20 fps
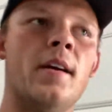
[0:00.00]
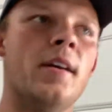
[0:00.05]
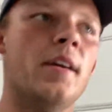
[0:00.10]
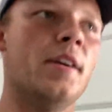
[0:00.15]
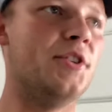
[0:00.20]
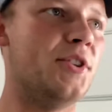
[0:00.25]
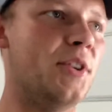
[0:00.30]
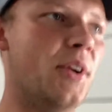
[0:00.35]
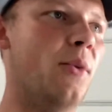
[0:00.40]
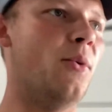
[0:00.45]

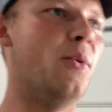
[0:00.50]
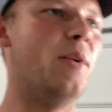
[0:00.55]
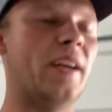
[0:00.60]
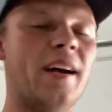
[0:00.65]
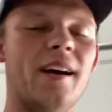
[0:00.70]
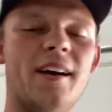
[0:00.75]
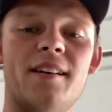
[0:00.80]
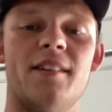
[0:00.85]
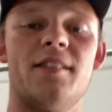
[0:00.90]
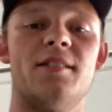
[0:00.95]
So we
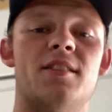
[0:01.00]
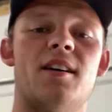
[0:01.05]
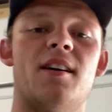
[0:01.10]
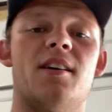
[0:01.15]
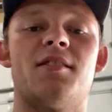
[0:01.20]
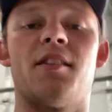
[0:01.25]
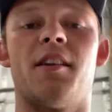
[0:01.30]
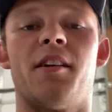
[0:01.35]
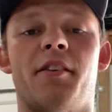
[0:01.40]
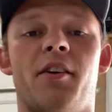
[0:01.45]
got an
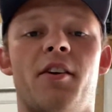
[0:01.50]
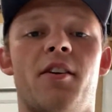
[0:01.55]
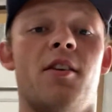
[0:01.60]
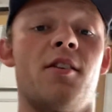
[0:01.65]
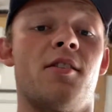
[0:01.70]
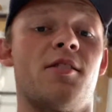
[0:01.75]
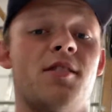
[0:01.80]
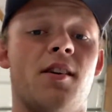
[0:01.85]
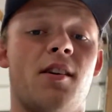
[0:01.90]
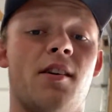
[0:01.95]
exhaust on the
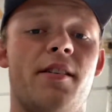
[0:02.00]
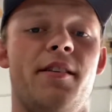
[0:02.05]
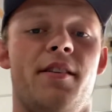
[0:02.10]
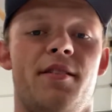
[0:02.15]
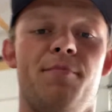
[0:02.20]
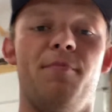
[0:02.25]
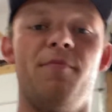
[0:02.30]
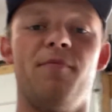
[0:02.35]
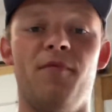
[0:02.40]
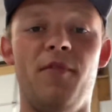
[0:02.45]
car. Sorry, this
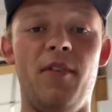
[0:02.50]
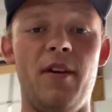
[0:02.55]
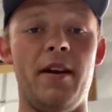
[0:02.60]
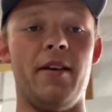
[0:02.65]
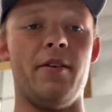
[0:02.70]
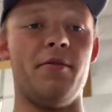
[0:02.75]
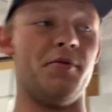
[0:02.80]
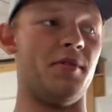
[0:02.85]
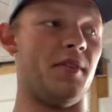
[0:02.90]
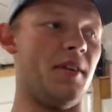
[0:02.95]

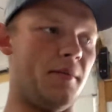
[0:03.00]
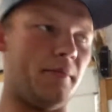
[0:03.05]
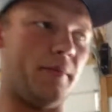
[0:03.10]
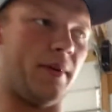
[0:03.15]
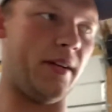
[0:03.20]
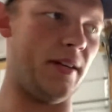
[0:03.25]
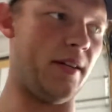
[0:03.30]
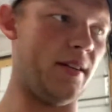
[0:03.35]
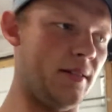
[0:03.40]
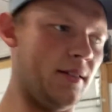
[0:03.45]
video is going to
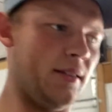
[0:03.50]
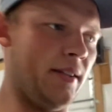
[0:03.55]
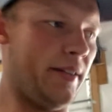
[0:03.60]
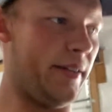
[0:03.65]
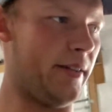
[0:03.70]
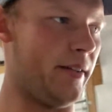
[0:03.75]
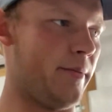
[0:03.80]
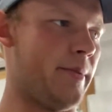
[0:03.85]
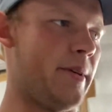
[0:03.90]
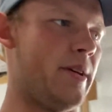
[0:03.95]
be a
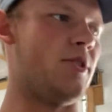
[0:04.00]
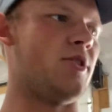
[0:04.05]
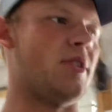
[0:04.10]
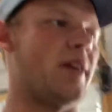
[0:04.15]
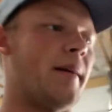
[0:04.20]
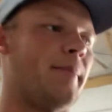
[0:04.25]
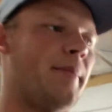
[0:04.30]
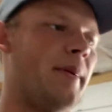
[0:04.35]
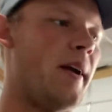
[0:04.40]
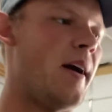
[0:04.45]
little bit
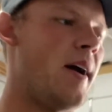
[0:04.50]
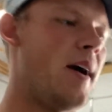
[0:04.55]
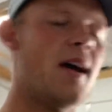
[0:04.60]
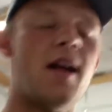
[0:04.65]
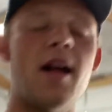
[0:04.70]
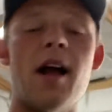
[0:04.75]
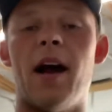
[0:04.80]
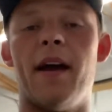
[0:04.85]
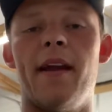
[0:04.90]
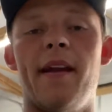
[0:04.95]
choppy.
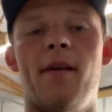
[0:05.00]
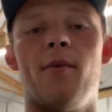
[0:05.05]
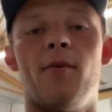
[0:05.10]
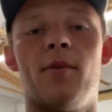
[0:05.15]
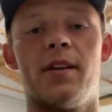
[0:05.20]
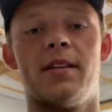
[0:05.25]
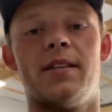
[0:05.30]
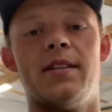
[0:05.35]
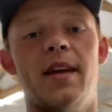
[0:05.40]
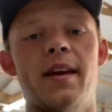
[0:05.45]
I didn't
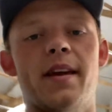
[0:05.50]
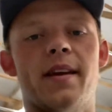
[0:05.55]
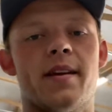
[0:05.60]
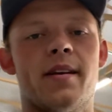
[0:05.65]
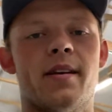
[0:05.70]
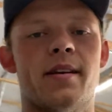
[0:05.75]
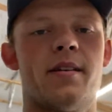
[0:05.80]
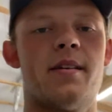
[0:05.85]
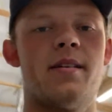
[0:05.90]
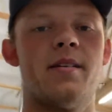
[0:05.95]
want to take
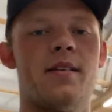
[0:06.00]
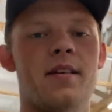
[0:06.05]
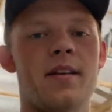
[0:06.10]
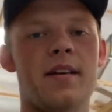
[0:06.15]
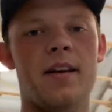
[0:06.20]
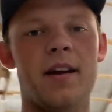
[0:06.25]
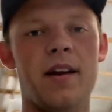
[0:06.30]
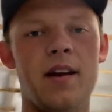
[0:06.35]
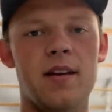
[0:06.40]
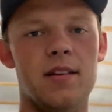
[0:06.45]

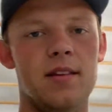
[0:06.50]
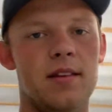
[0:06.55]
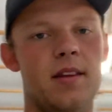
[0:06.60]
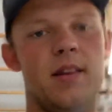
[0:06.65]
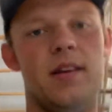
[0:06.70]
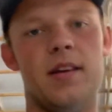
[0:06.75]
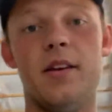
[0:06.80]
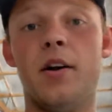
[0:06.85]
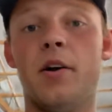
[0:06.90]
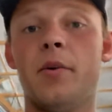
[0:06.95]

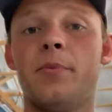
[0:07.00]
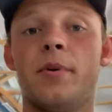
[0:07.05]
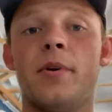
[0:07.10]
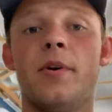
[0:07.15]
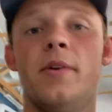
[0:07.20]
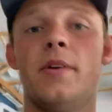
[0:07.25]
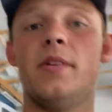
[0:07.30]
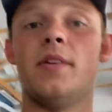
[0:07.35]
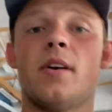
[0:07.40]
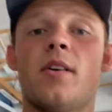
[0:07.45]
the
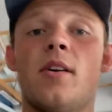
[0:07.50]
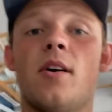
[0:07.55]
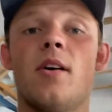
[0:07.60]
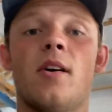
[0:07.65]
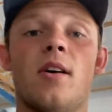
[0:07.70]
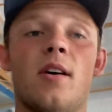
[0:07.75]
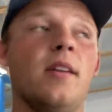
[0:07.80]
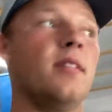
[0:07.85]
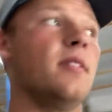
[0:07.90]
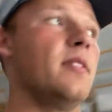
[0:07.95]
GoPro in the
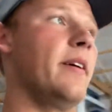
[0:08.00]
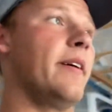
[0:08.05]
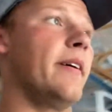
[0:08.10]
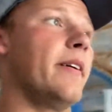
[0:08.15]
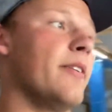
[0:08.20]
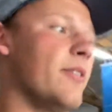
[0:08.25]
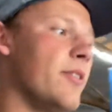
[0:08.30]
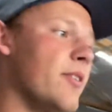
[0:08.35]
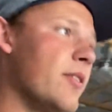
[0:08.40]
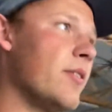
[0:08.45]
car
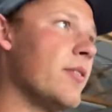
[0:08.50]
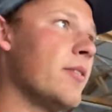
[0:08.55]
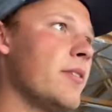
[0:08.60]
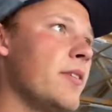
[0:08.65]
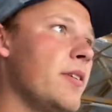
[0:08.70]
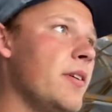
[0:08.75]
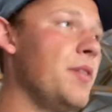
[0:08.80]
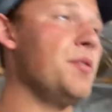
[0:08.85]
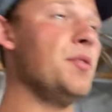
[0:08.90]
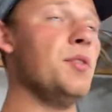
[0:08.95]
until
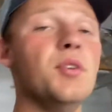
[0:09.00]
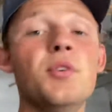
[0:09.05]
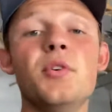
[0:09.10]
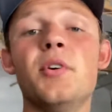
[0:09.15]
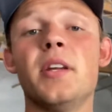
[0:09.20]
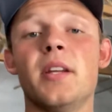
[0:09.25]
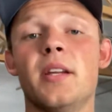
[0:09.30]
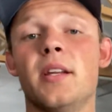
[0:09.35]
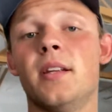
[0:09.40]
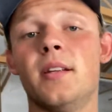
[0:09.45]
you
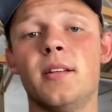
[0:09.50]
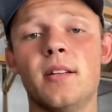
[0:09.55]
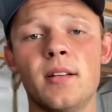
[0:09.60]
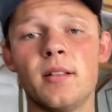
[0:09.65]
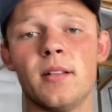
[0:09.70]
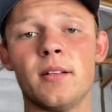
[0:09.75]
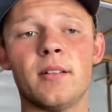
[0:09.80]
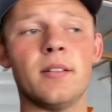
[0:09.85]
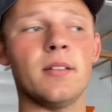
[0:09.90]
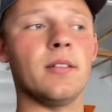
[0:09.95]
could
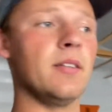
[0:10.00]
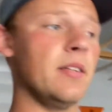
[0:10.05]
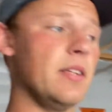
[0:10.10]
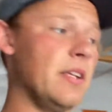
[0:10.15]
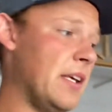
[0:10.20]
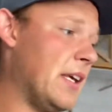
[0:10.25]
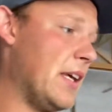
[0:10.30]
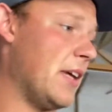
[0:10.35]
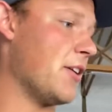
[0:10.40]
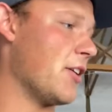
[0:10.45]

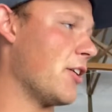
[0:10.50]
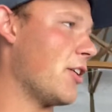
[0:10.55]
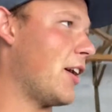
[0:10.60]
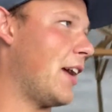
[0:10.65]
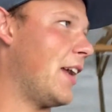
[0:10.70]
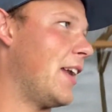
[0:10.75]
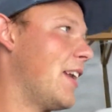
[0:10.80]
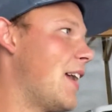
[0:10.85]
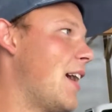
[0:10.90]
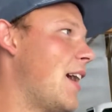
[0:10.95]
hear
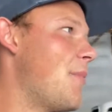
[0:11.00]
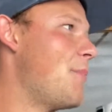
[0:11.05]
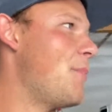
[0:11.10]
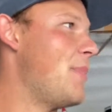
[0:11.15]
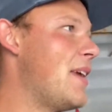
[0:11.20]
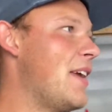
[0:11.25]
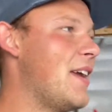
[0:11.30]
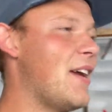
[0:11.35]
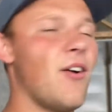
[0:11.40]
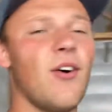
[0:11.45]
and not
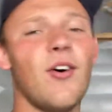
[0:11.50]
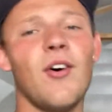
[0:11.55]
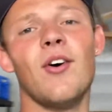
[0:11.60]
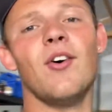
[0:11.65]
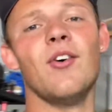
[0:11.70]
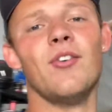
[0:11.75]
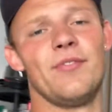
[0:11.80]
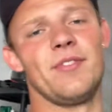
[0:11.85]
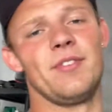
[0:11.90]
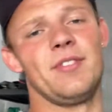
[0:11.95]
be
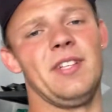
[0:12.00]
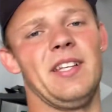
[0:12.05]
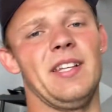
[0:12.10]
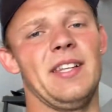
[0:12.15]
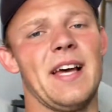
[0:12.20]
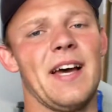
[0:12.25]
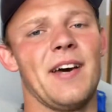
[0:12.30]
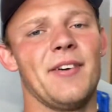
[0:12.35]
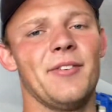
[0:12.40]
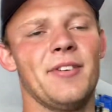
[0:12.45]
overly
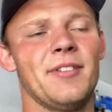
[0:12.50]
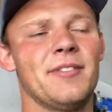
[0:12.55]
loud.